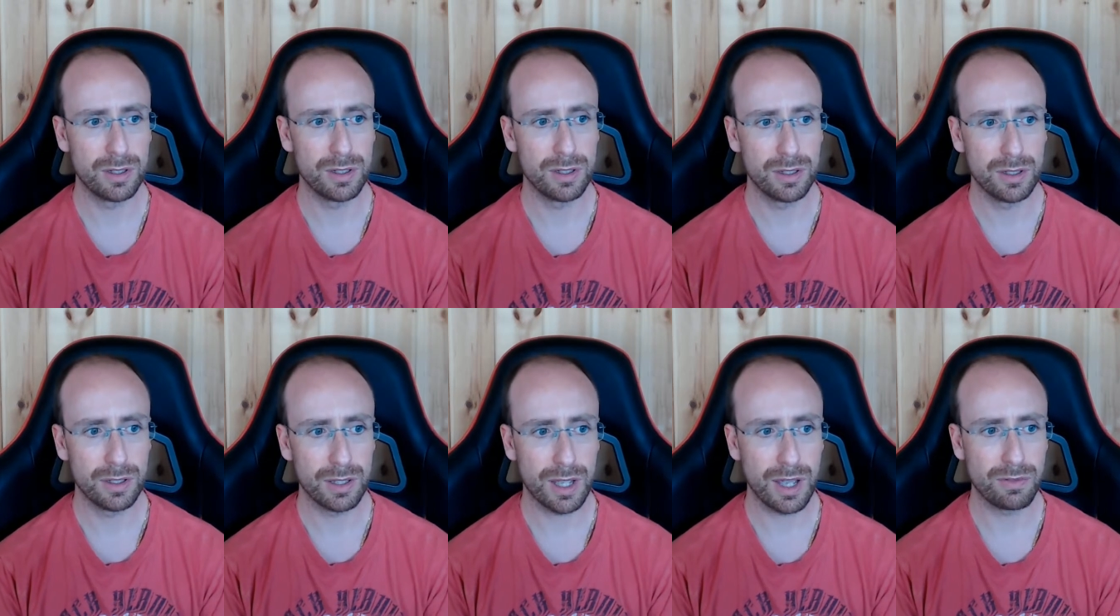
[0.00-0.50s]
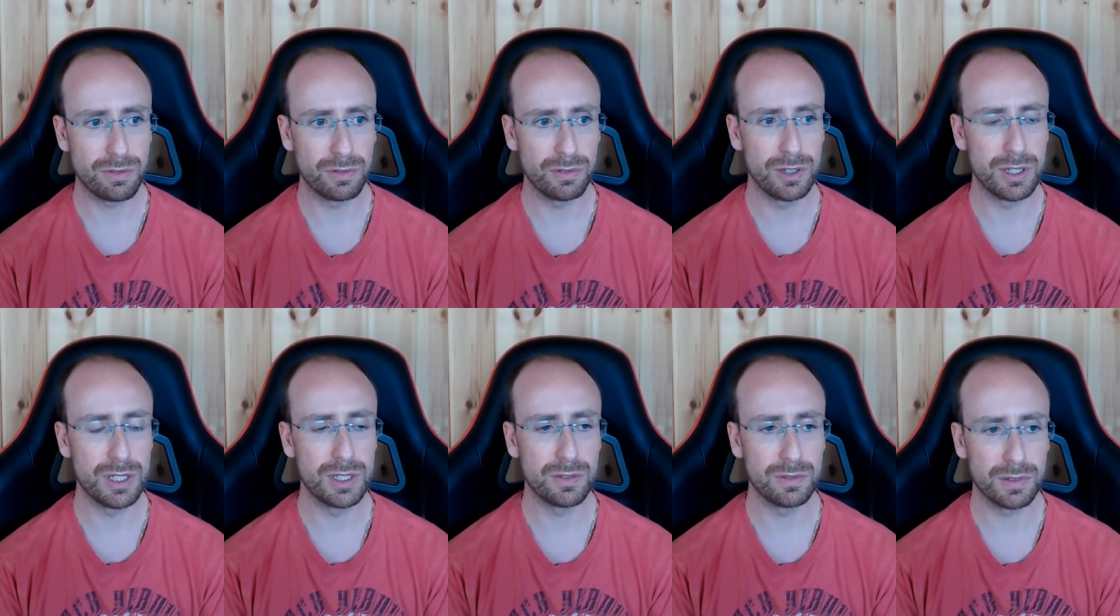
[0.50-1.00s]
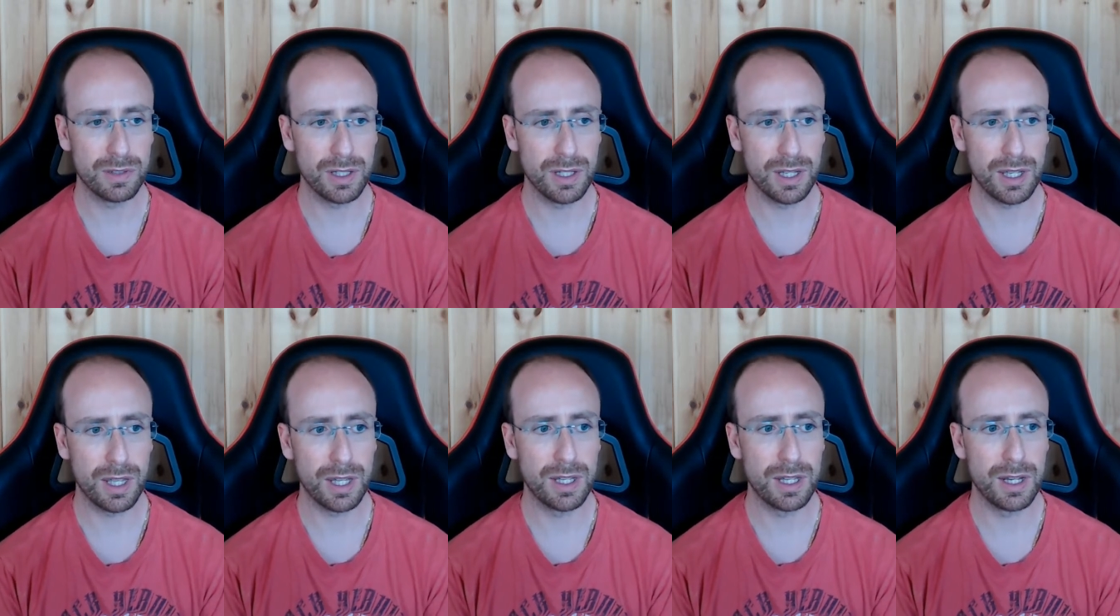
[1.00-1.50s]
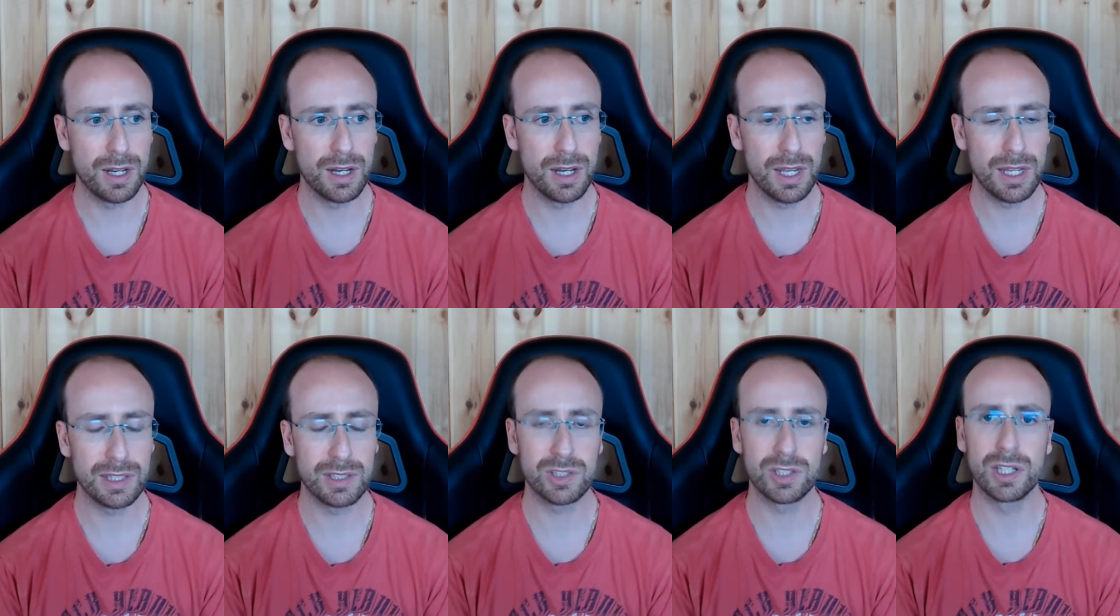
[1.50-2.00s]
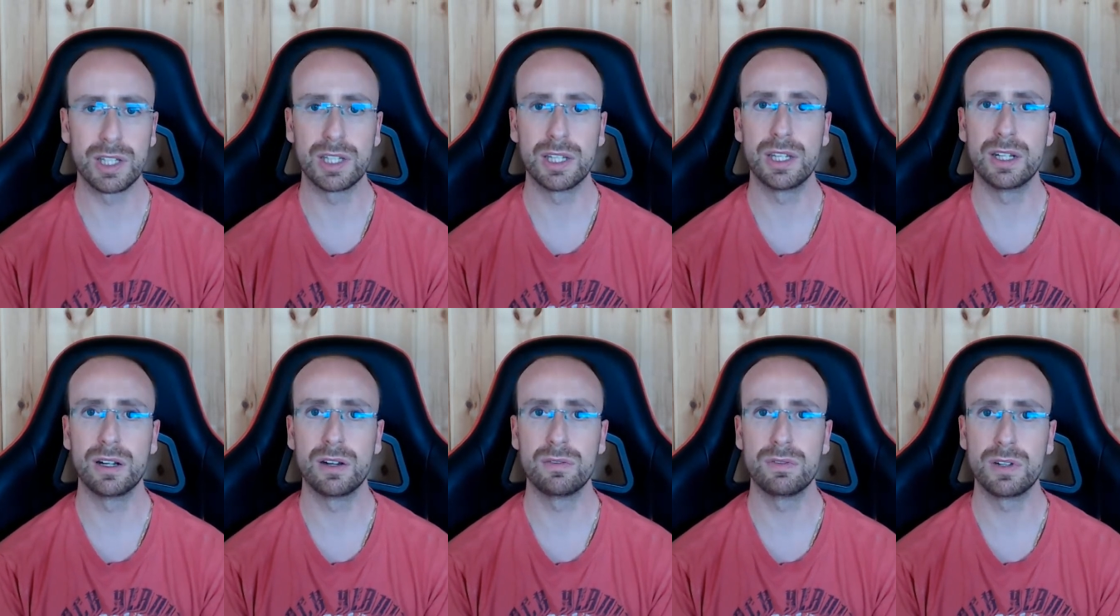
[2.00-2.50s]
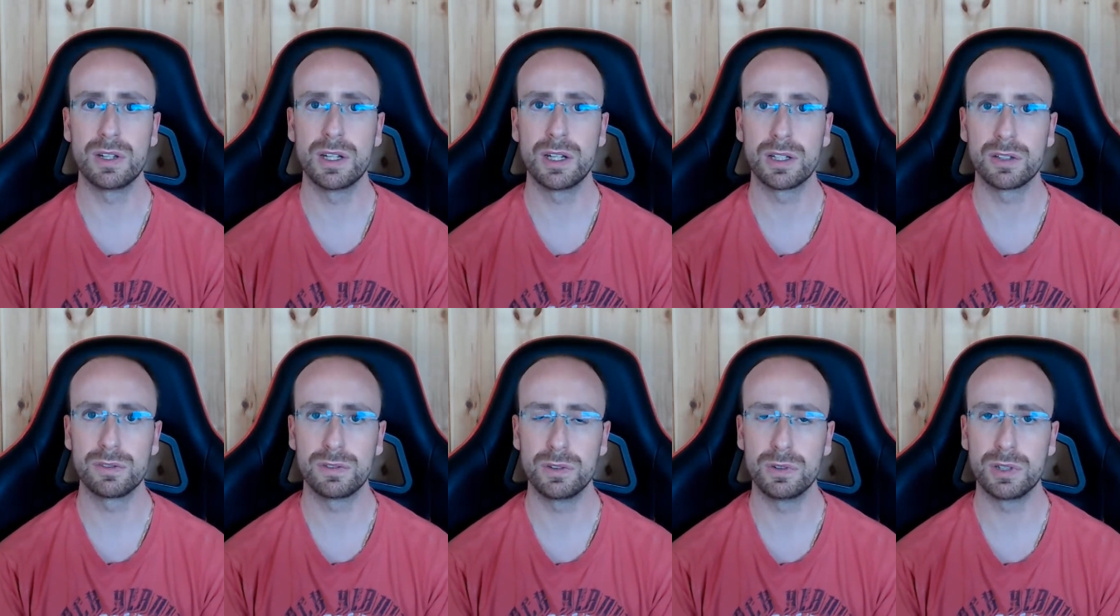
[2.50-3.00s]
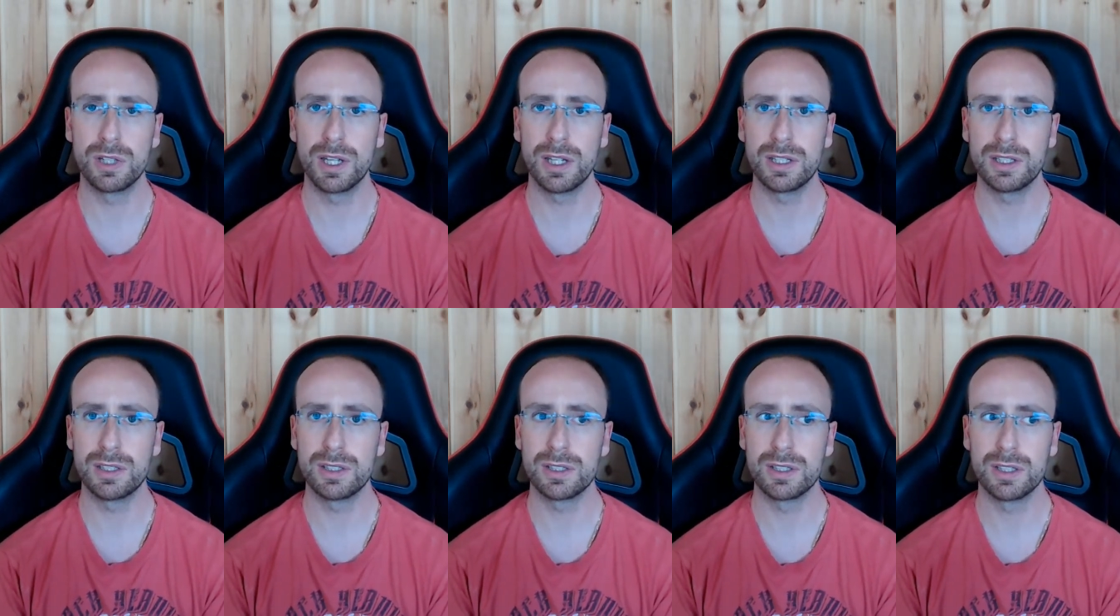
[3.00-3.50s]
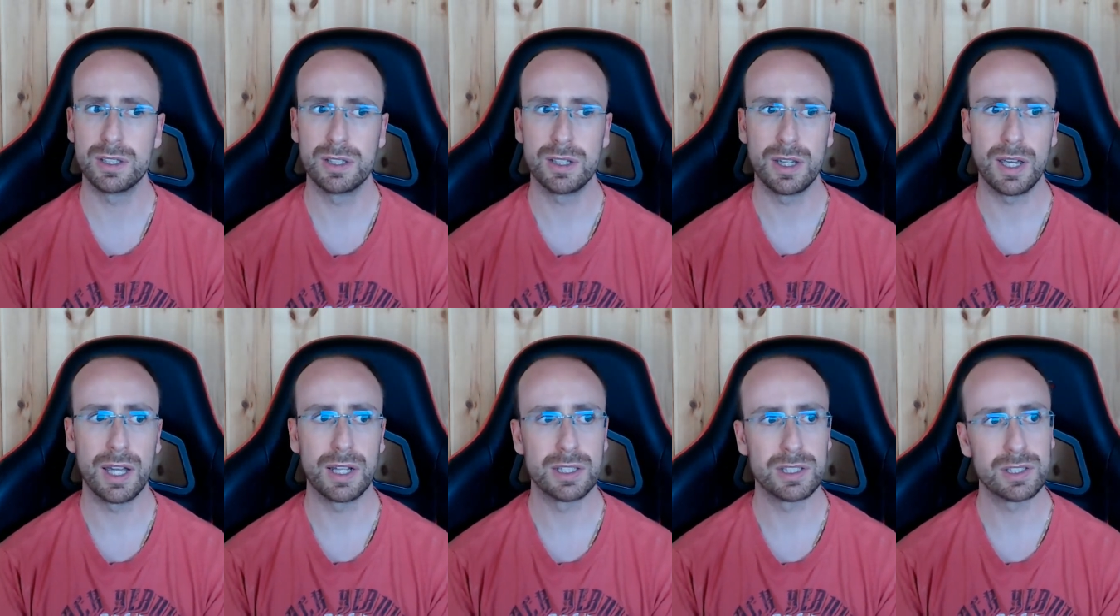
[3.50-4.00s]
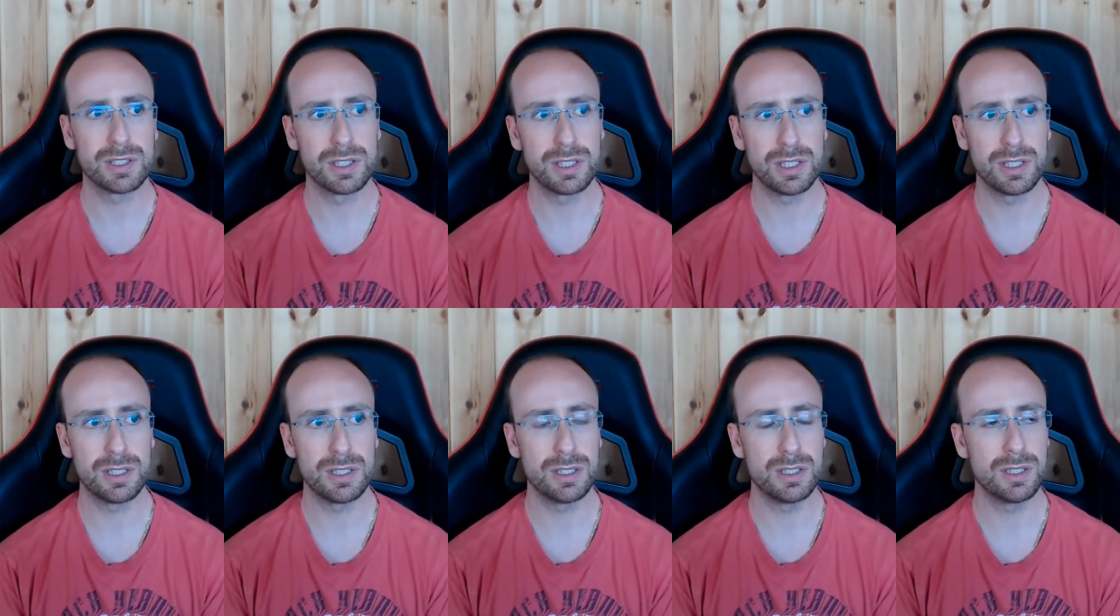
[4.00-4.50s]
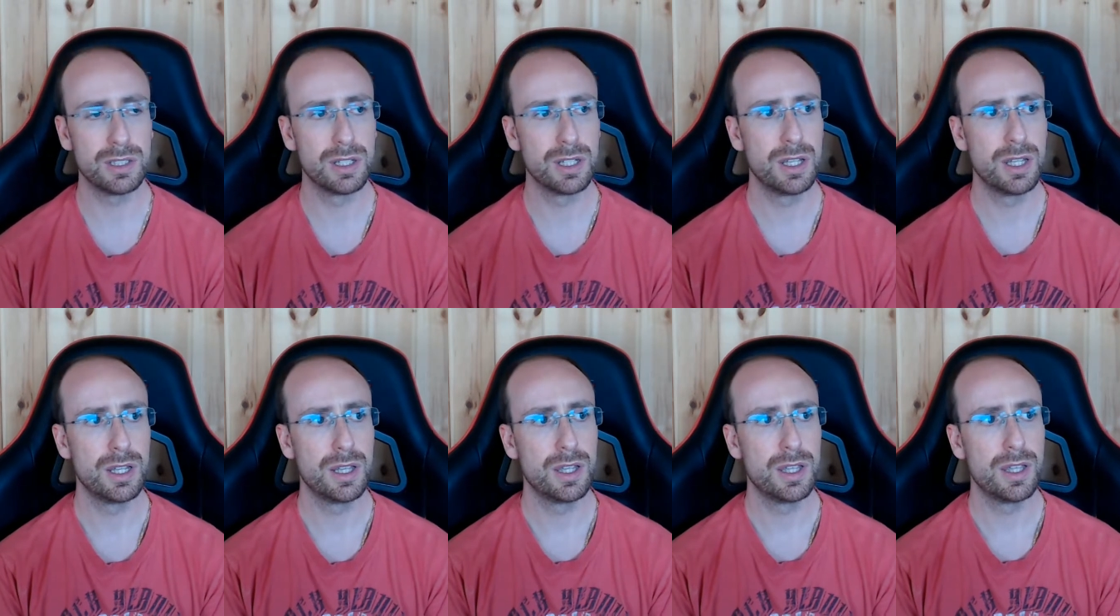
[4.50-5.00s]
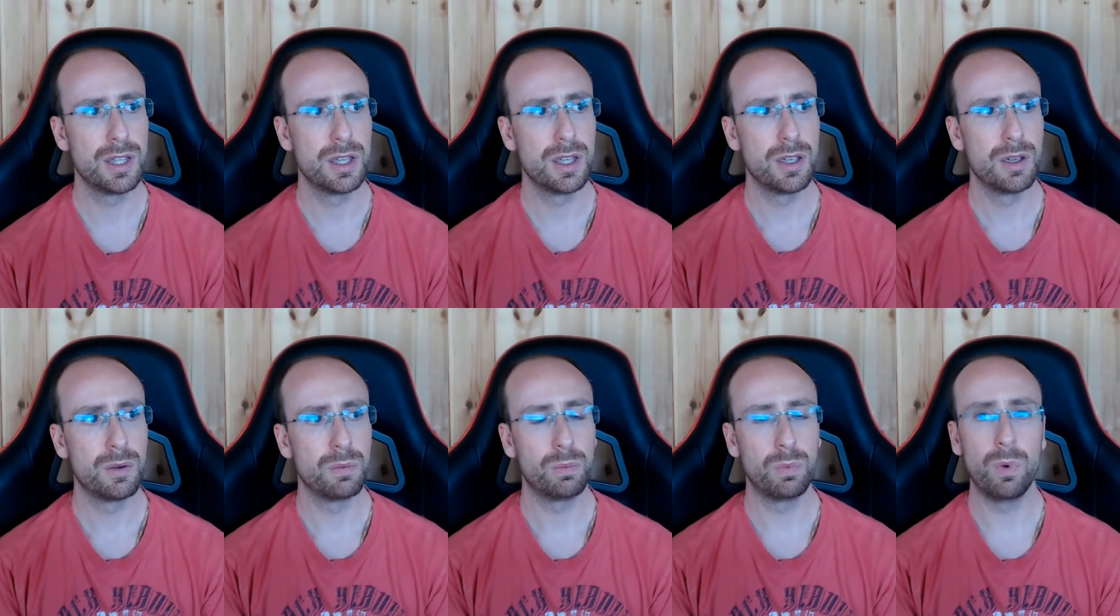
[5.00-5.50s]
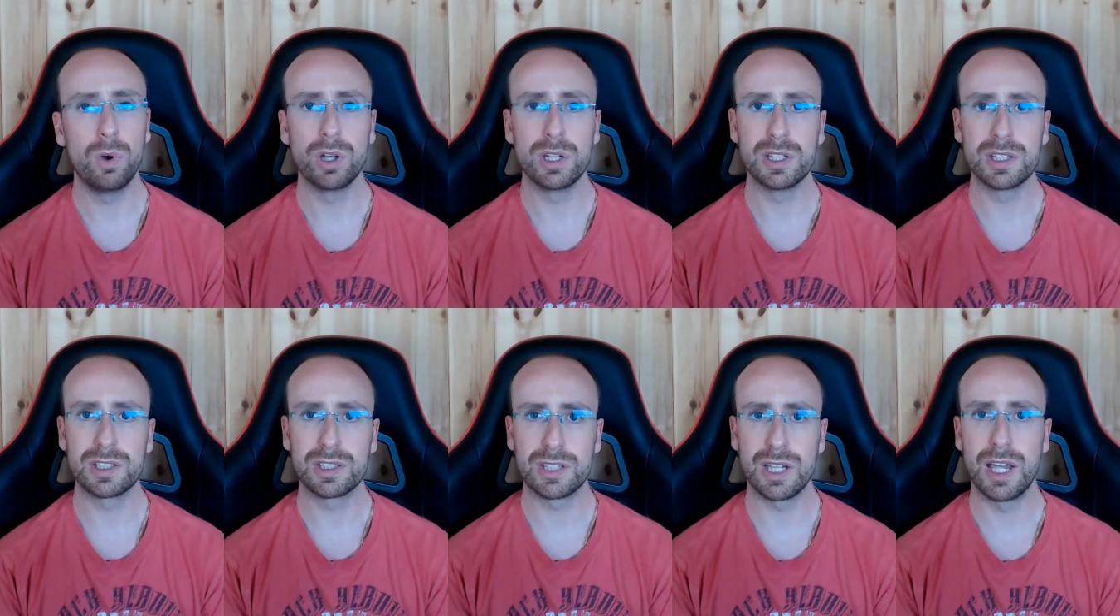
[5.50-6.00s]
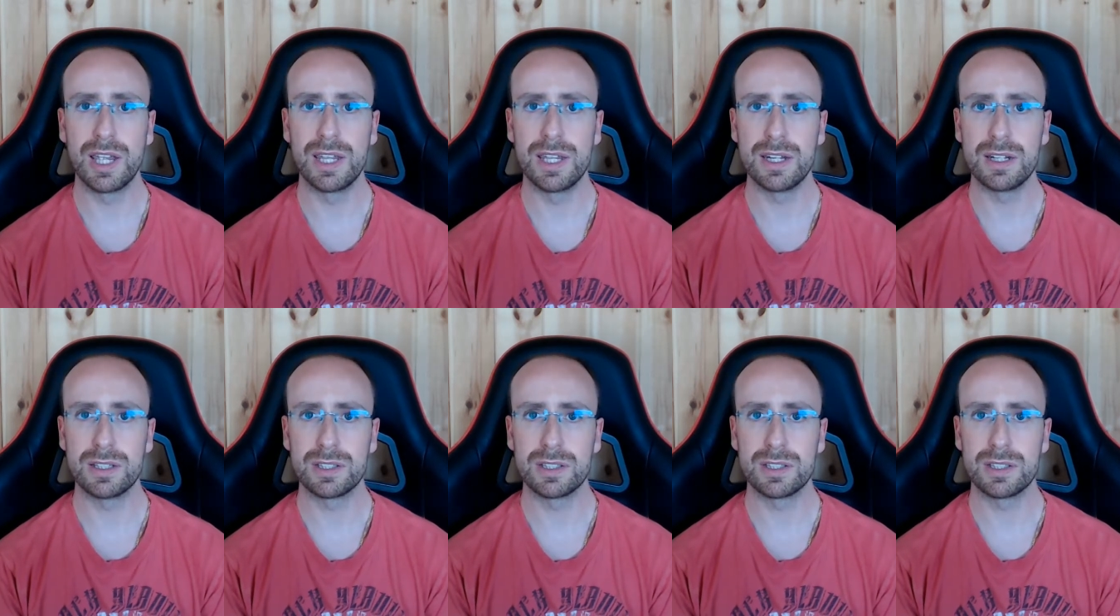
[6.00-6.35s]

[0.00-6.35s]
have a read of it and then let it sink in over the next few days and see what it's saying.